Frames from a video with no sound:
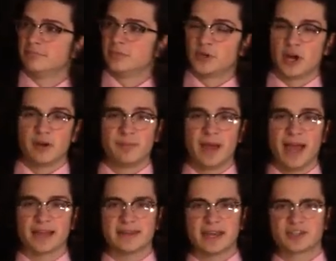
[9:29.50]
come
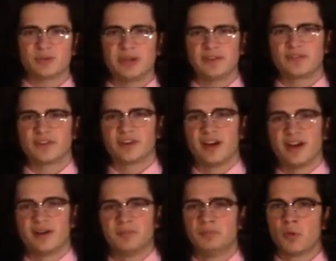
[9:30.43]
back next week
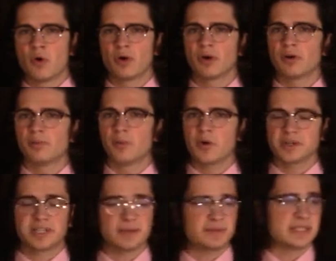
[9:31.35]
for more
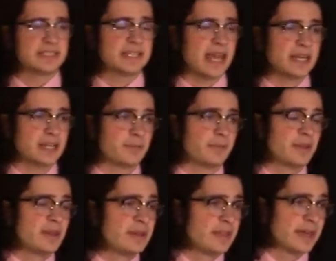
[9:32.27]
attempted stand-up.
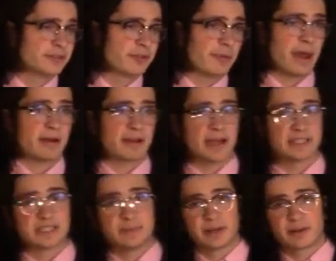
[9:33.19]
Thanks for coming out,
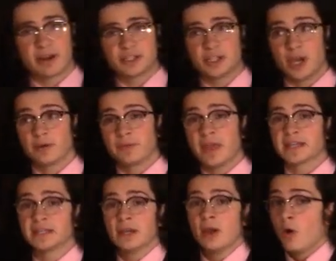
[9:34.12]
guys. It's been a great show.
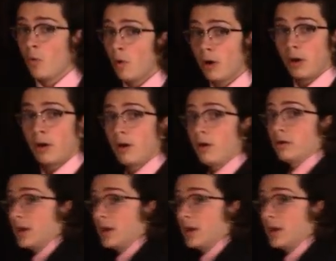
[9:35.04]
Thanks. Whoa,